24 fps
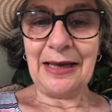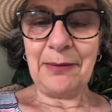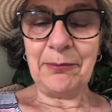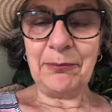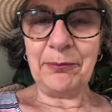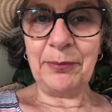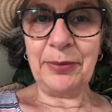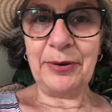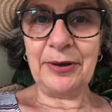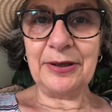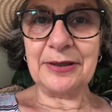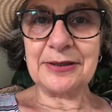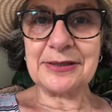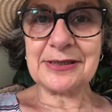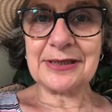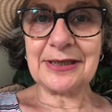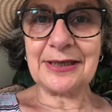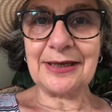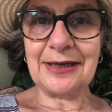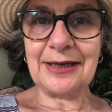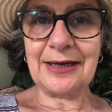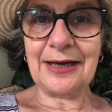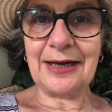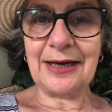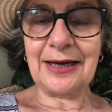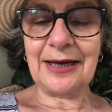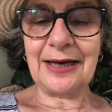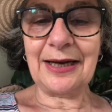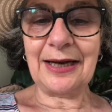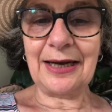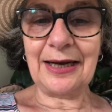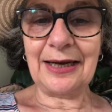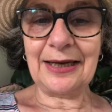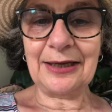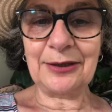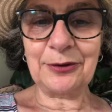But
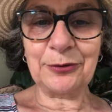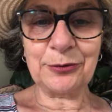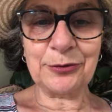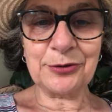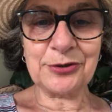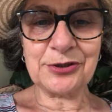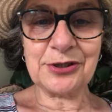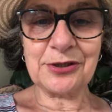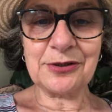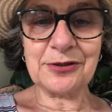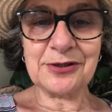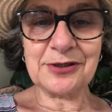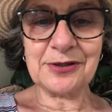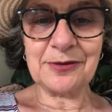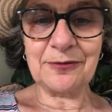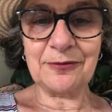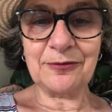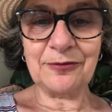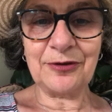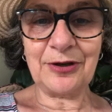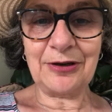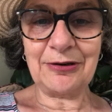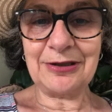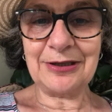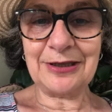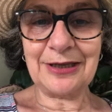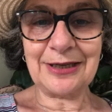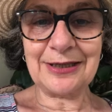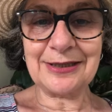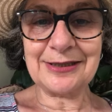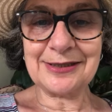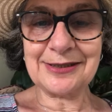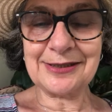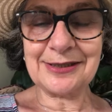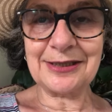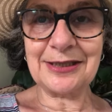I had also some very
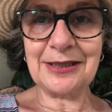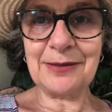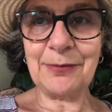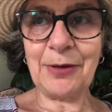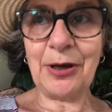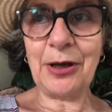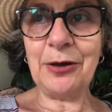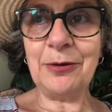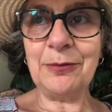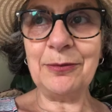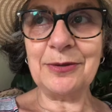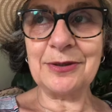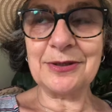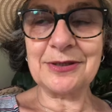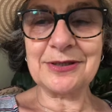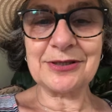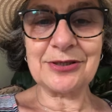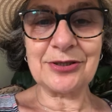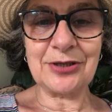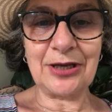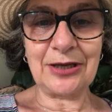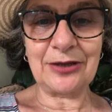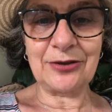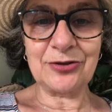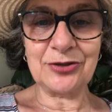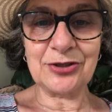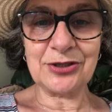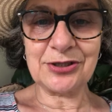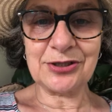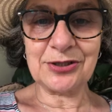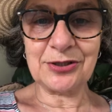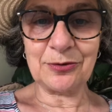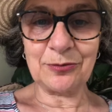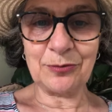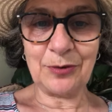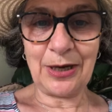nice sunny moments, and
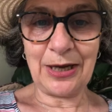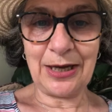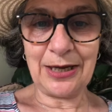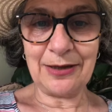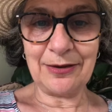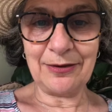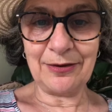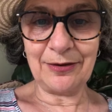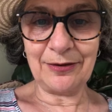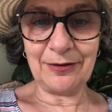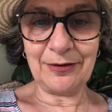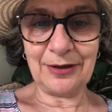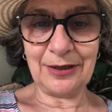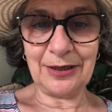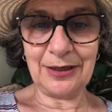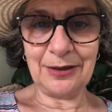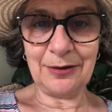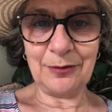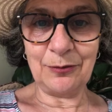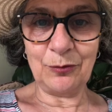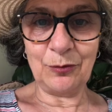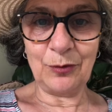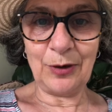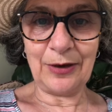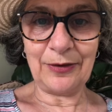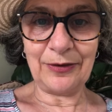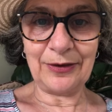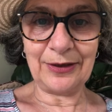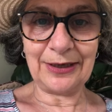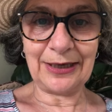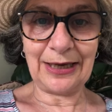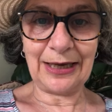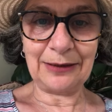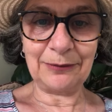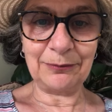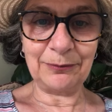just the way that the weather
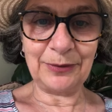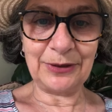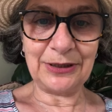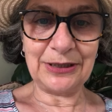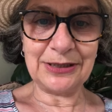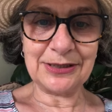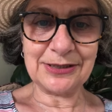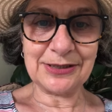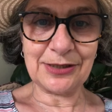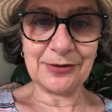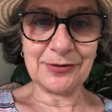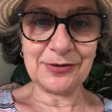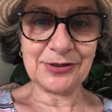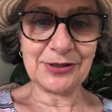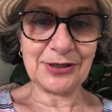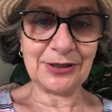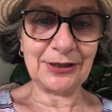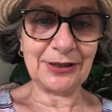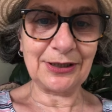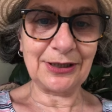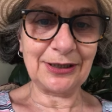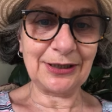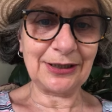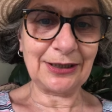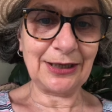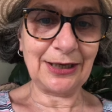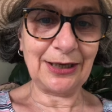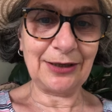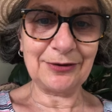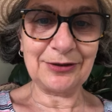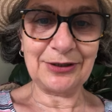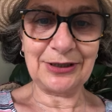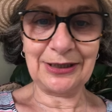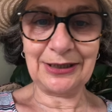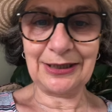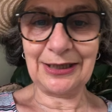can be so sunny and
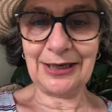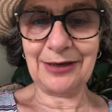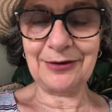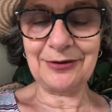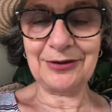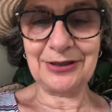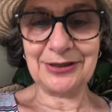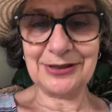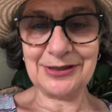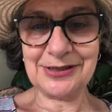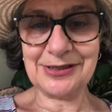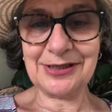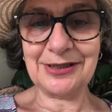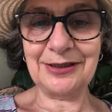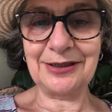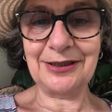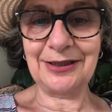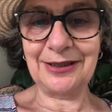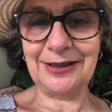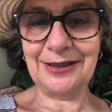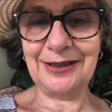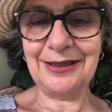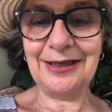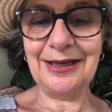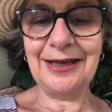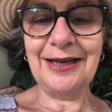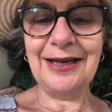cloudy and sunny,